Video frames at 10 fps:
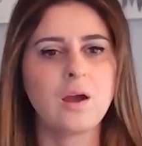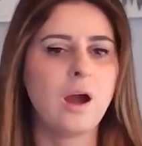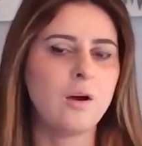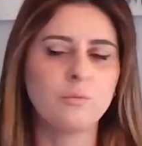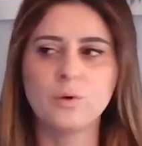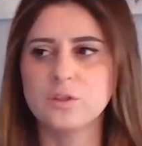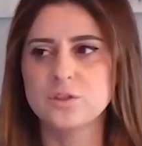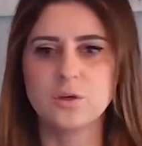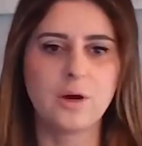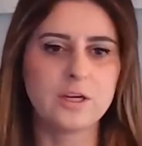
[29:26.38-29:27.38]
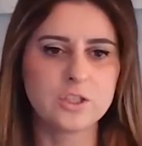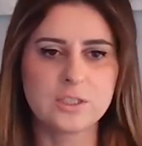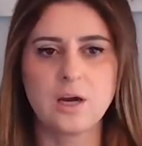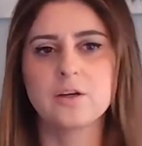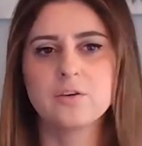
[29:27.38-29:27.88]
Well, so I just
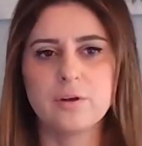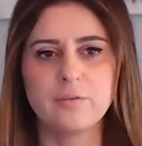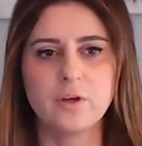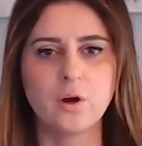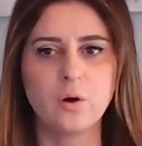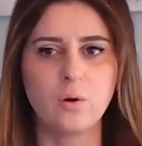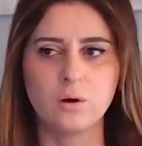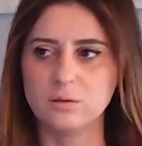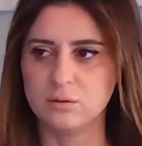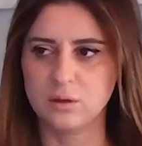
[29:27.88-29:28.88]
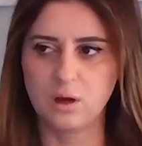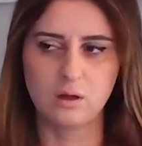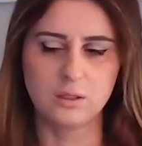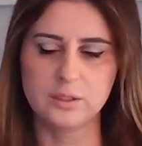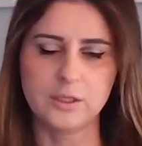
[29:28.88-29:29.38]
got Nerivio
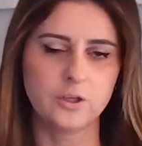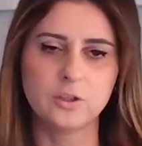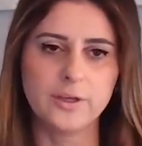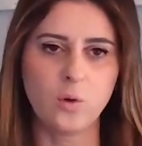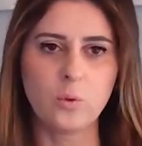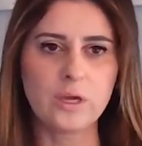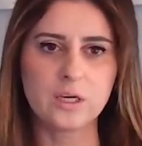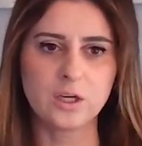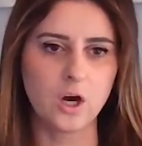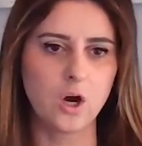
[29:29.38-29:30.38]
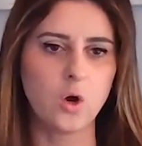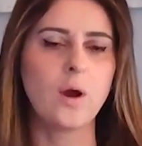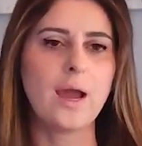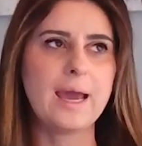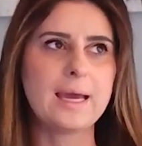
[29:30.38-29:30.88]
literally a week
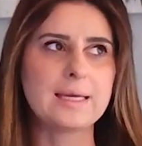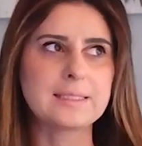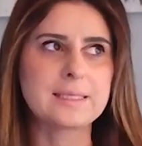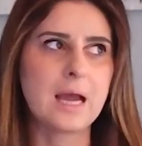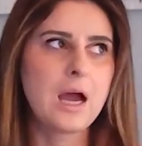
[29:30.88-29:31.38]
ago, and